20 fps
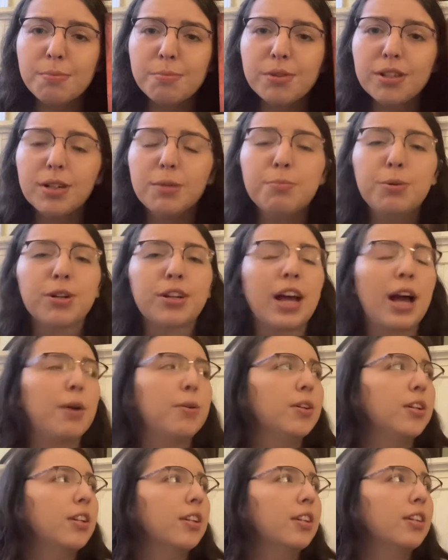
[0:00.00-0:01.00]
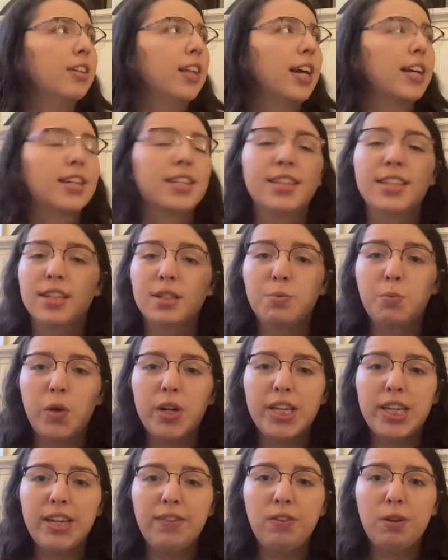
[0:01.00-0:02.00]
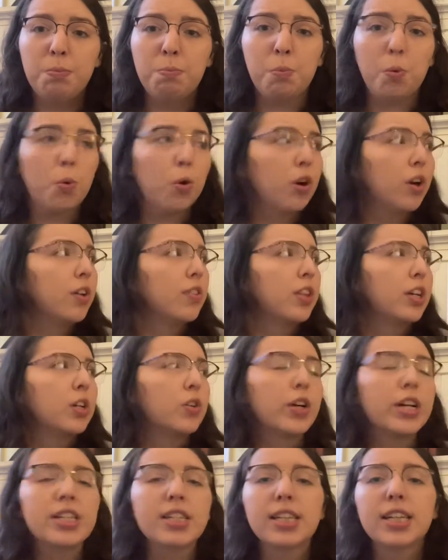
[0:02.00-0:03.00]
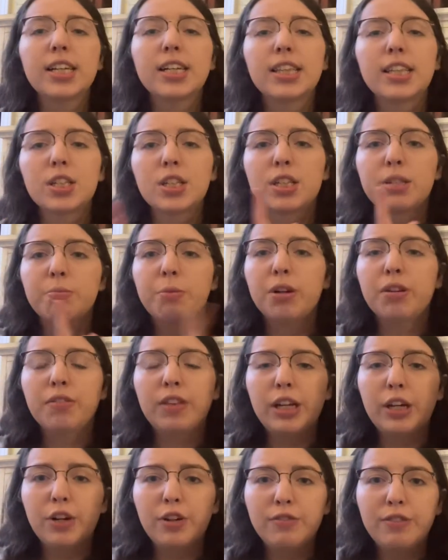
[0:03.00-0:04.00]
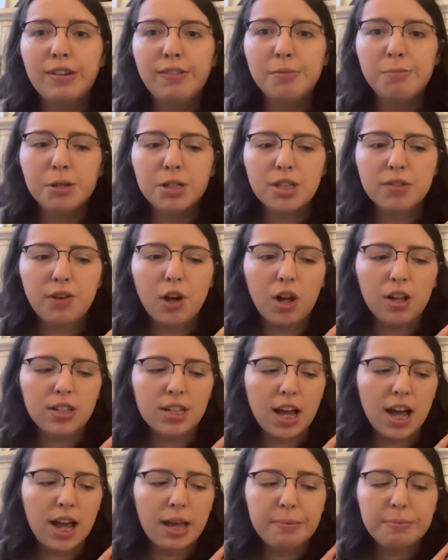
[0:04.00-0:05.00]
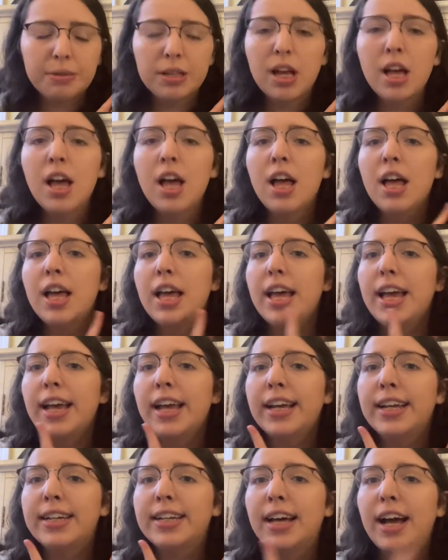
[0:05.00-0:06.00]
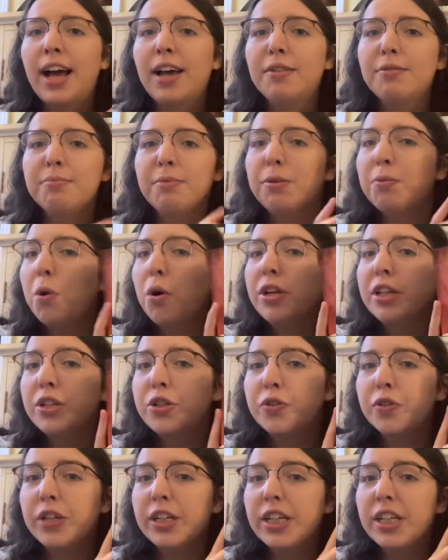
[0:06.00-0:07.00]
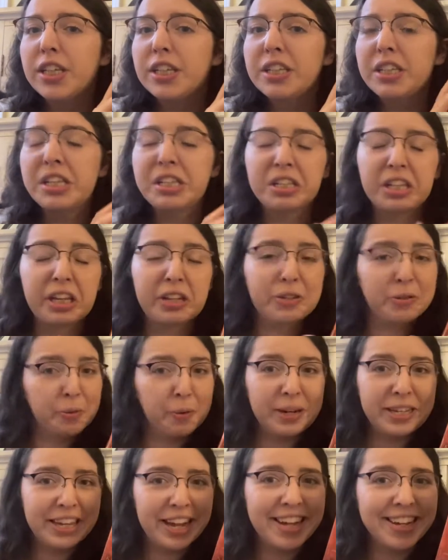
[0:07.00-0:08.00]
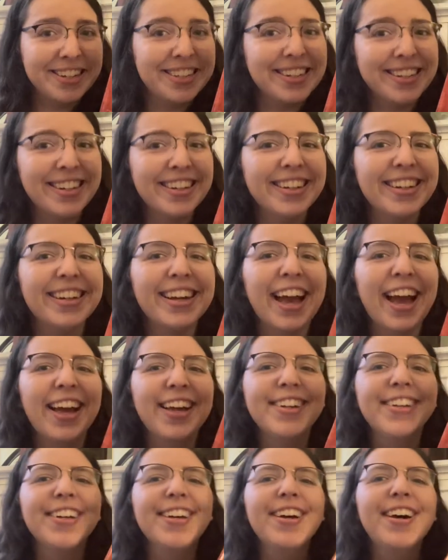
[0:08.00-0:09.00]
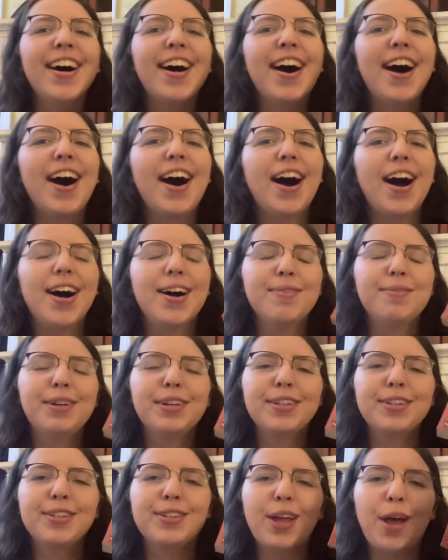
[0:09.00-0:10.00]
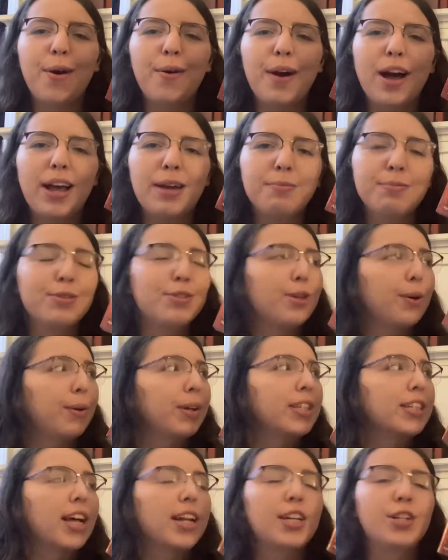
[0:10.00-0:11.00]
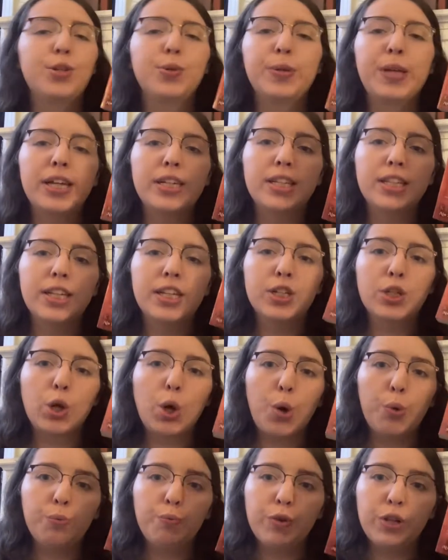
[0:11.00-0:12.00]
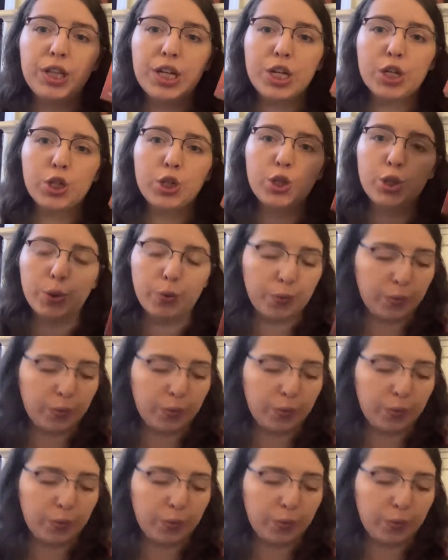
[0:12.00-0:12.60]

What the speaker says: Little Book Owl liked this one even more than Graceling. This is one of like her favorite books of all time, and I've been wanting to read it since like 2018 again. So I'm so excited to get to this hopefully soon.